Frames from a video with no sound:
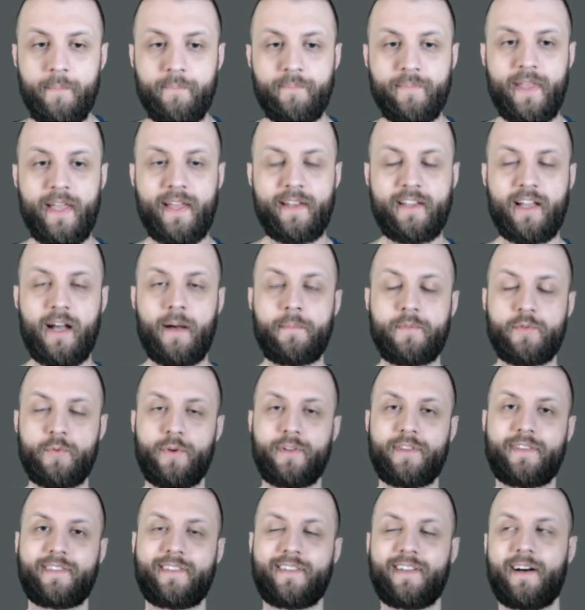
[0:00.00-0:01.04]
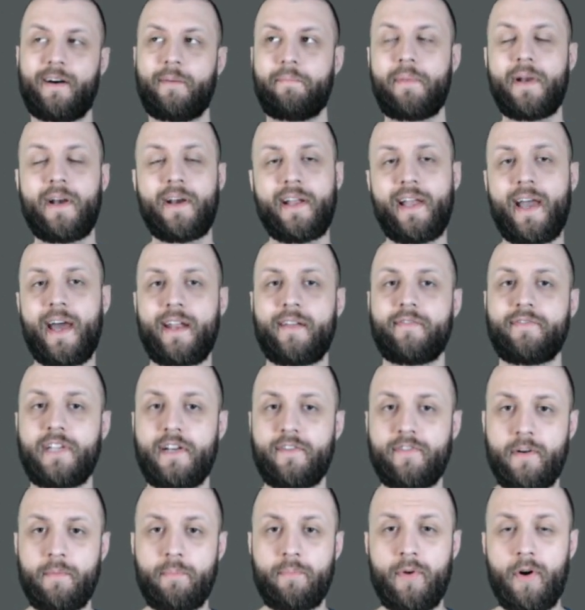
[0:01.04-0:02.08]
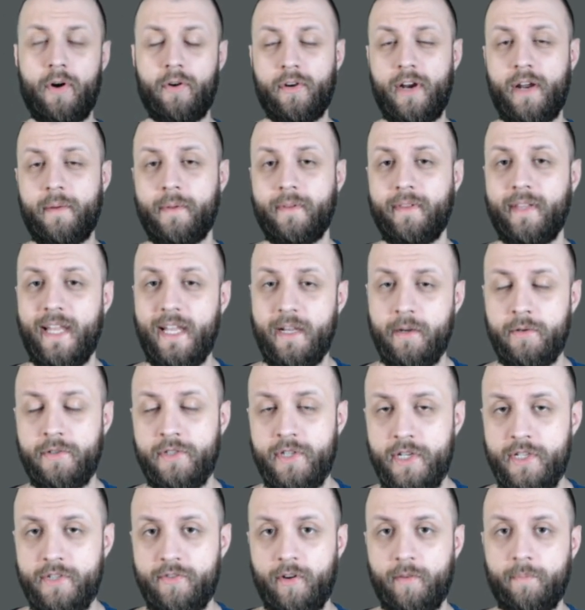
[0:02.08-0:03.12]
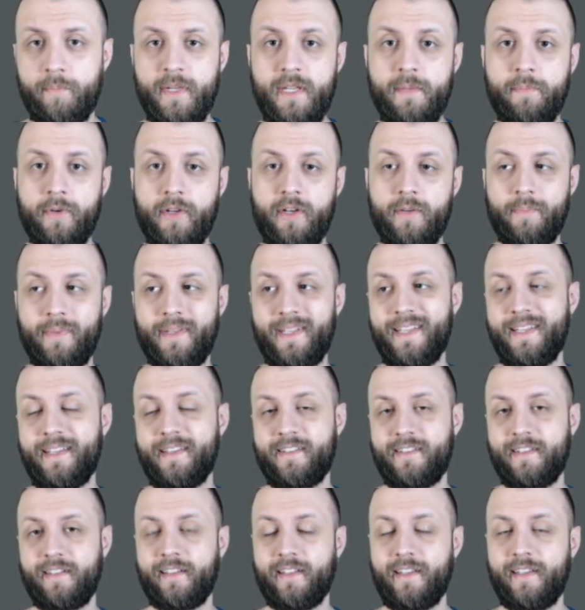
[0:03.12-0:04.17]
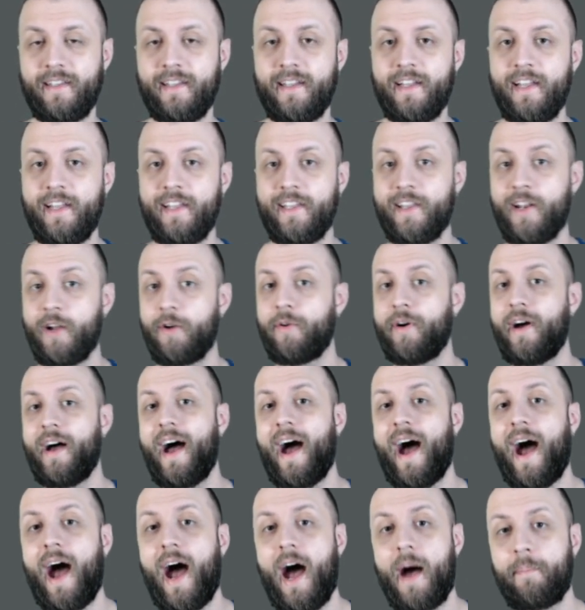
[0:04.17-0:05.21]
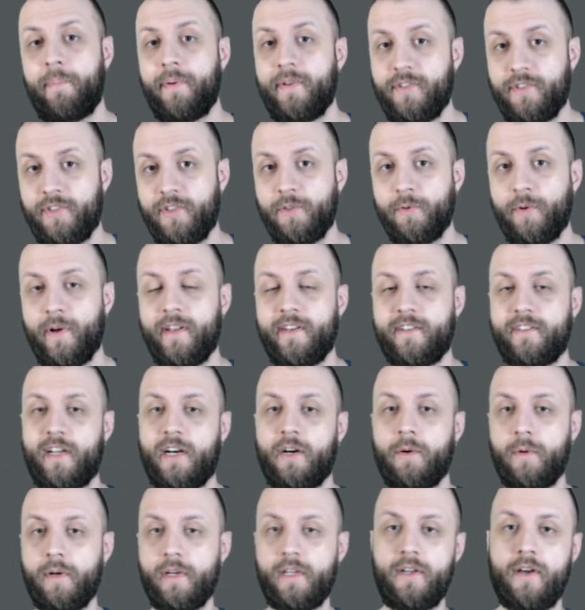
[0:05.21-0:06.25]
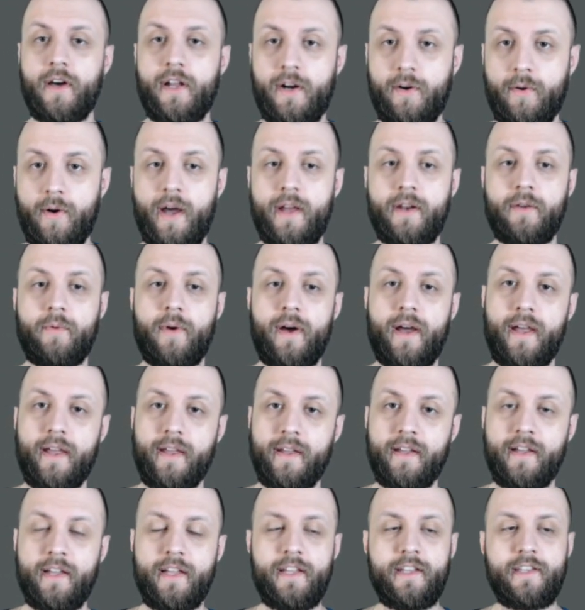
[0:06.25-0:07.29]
It comes with a myriad of different programming languages for people to be easily, you know, hop into it and start working on it right away.